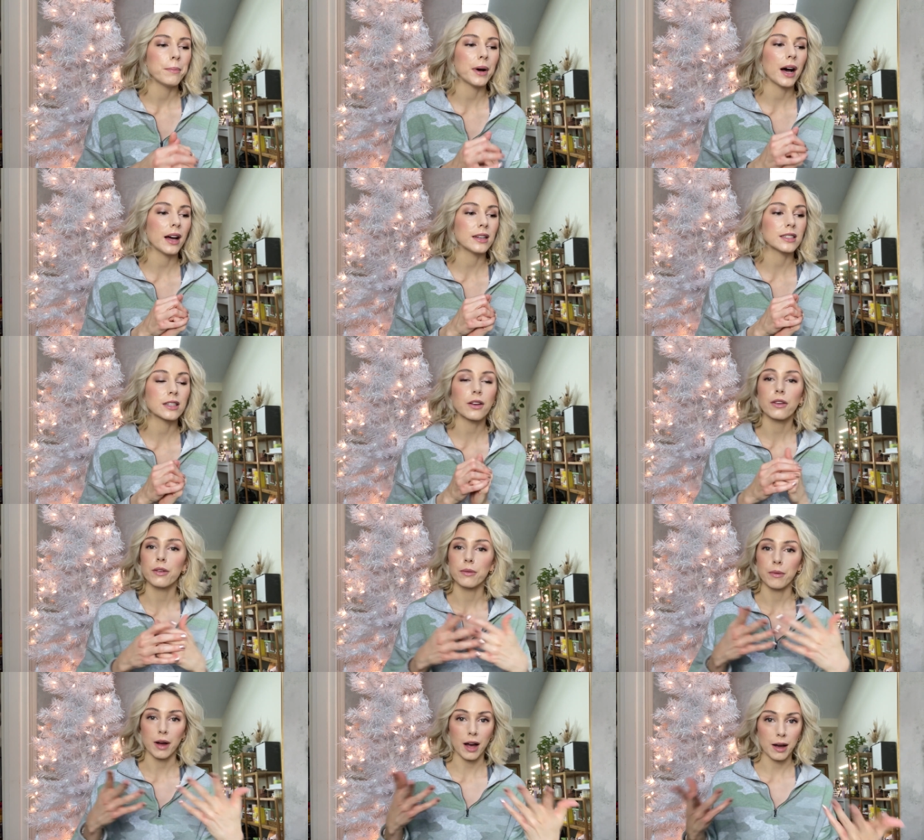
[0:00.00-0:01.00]
but
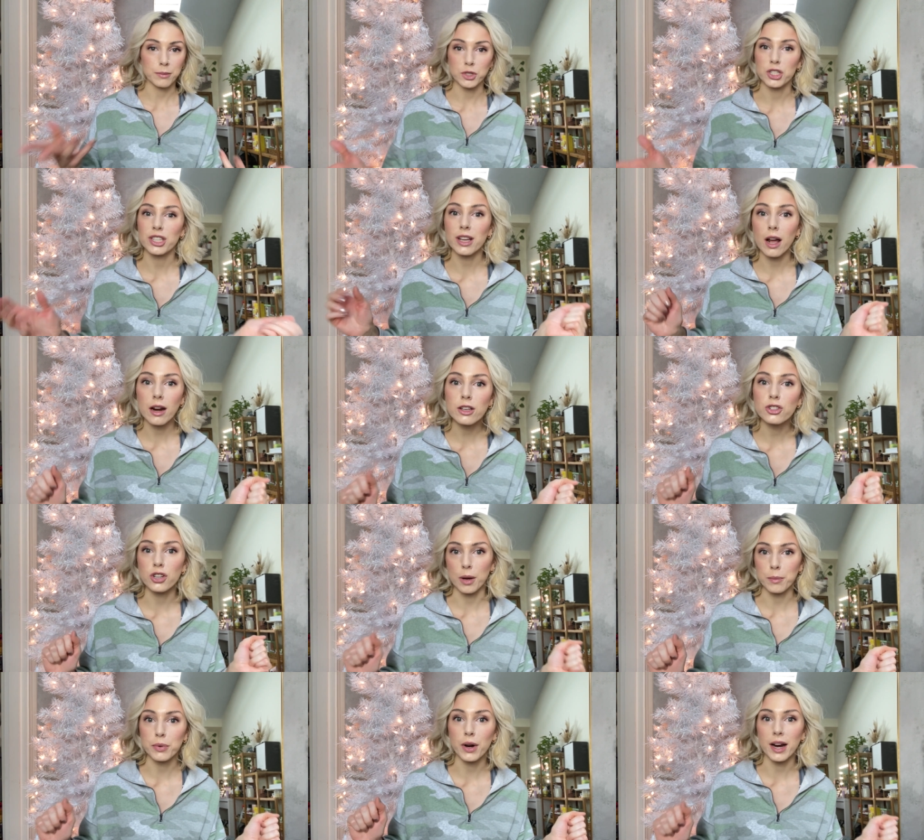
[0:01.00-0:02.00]
I'm just gonna
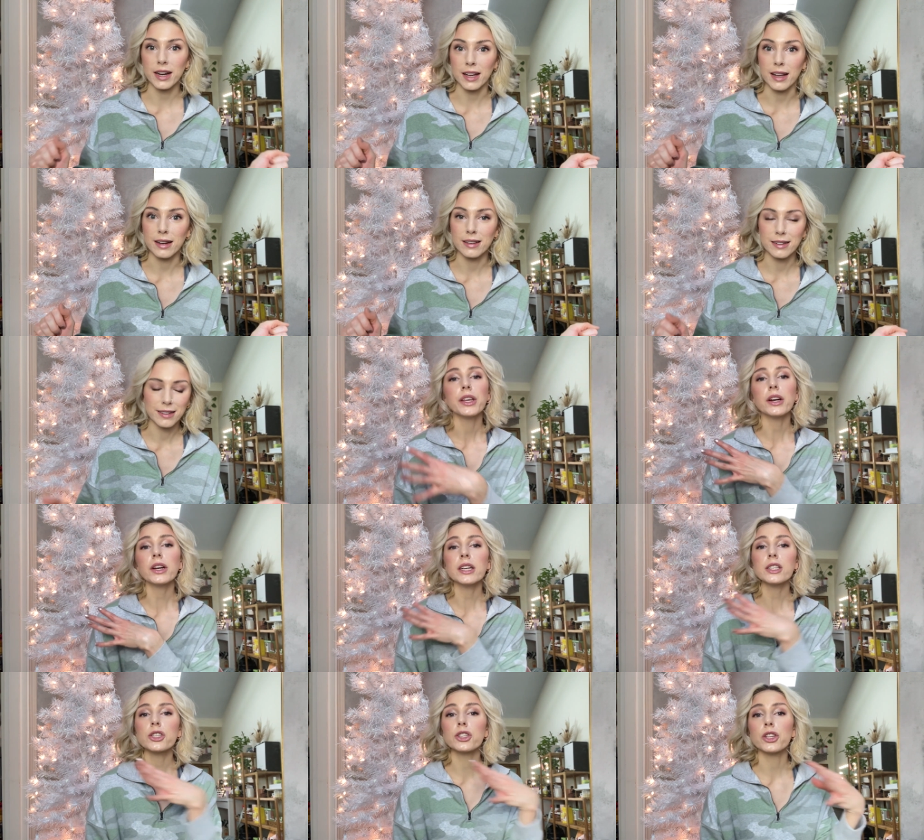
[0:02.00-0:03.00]
jump right in. There
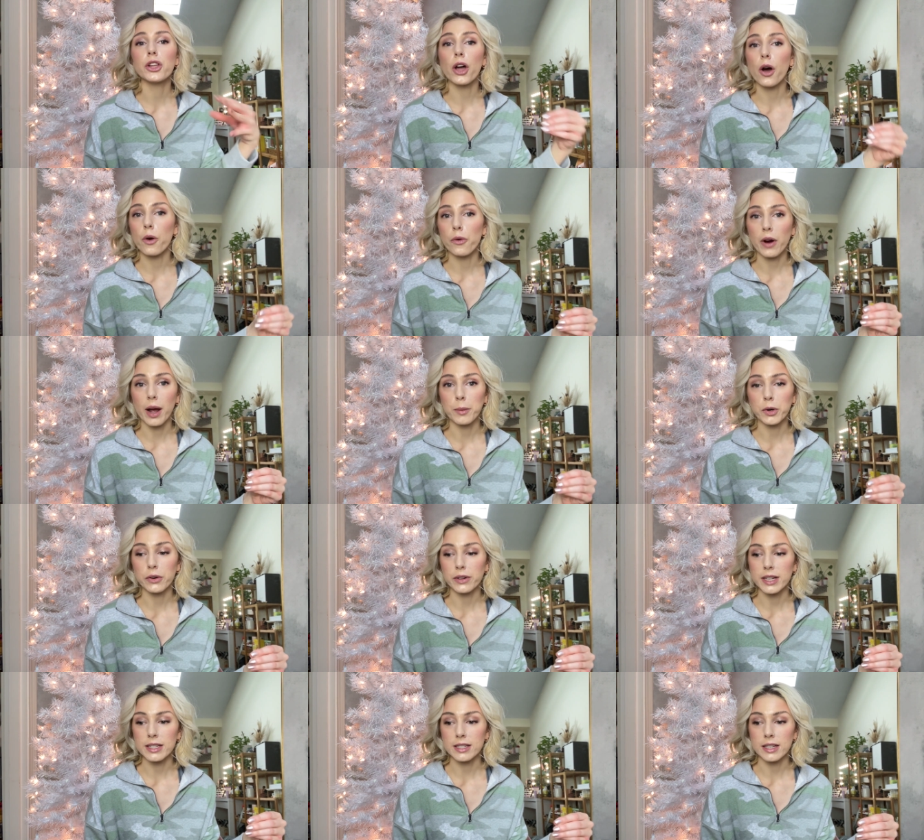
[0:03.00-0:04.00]
is no rhyme or
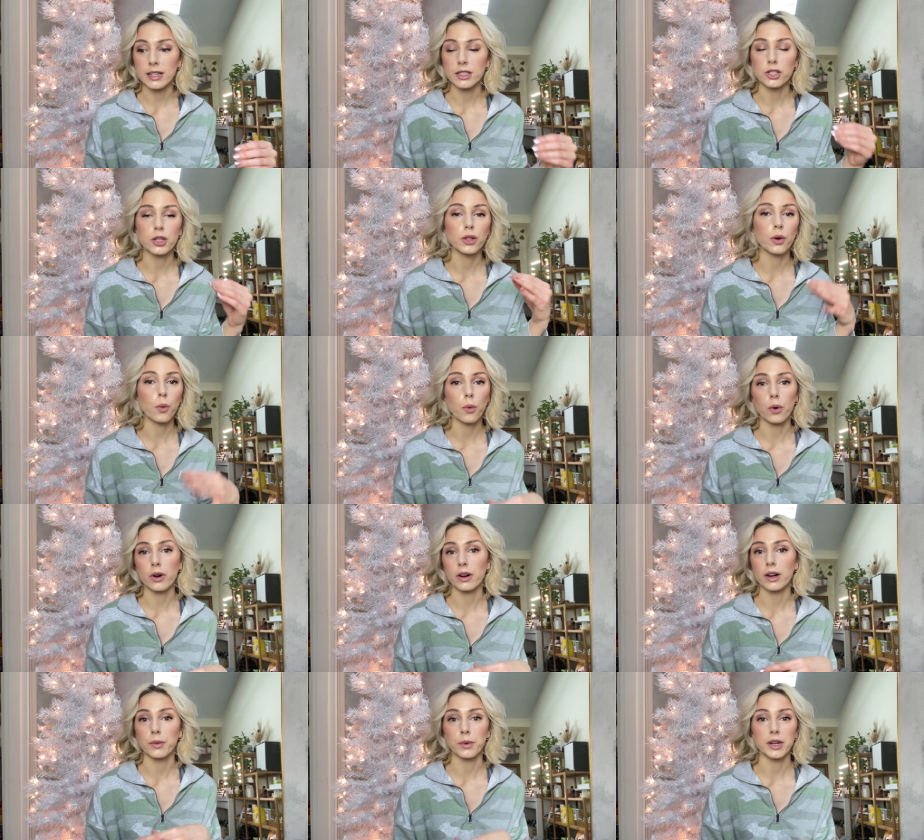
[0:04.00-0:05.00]
reason to the
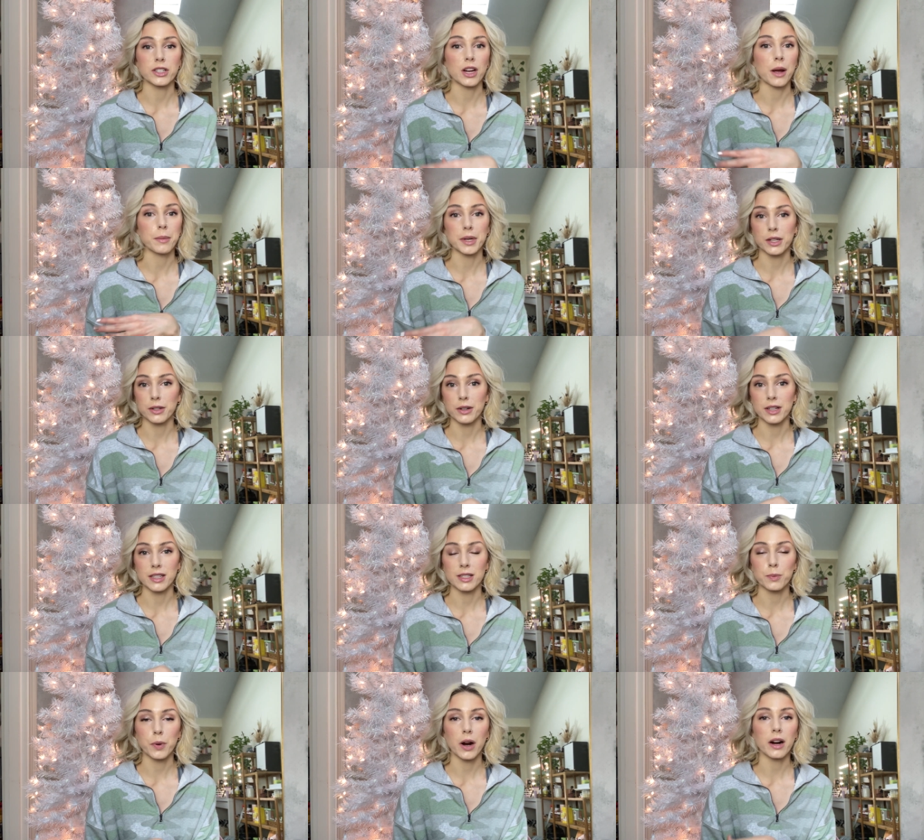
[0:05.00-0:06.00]
order in which I'm including
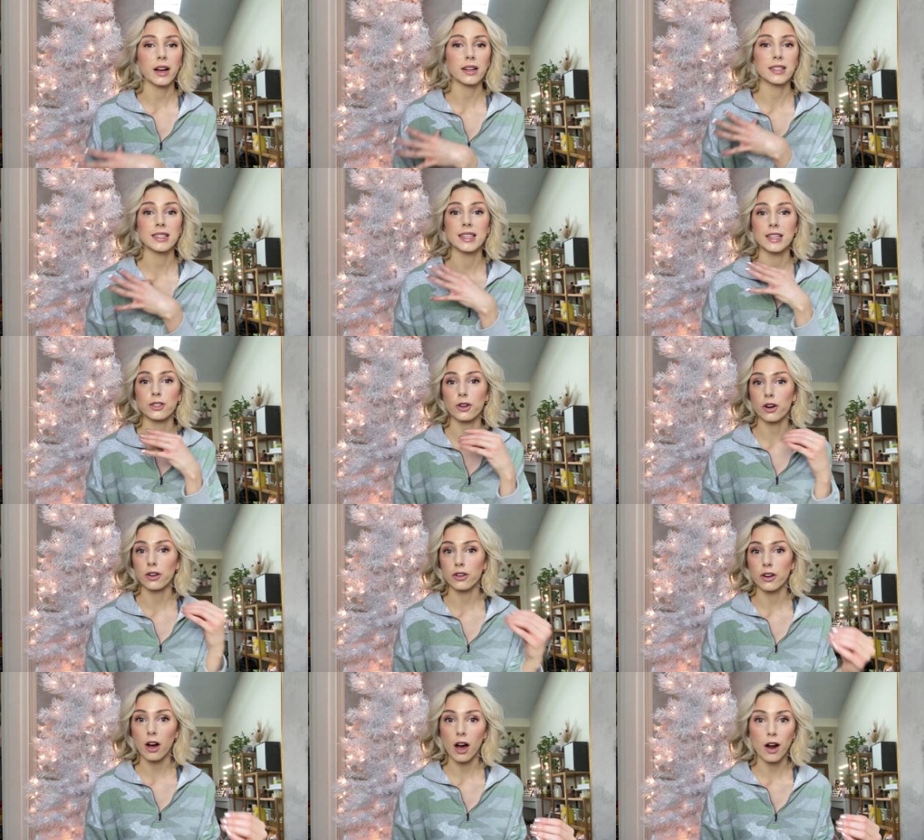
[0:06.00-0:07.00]
these products. These are
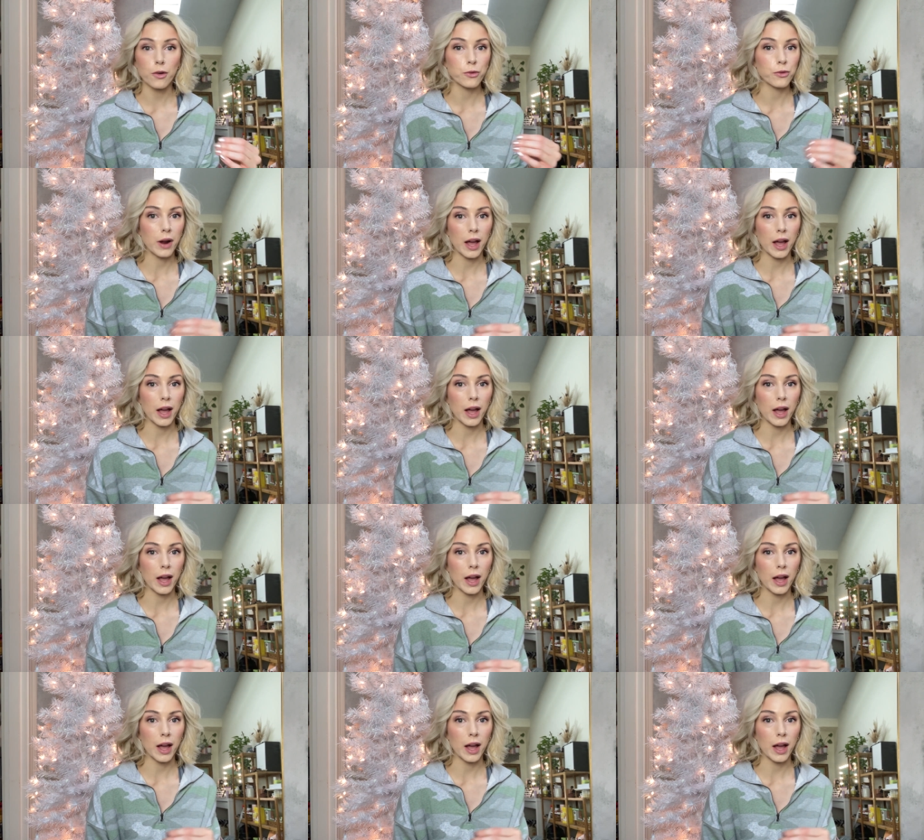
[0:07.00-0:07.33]
not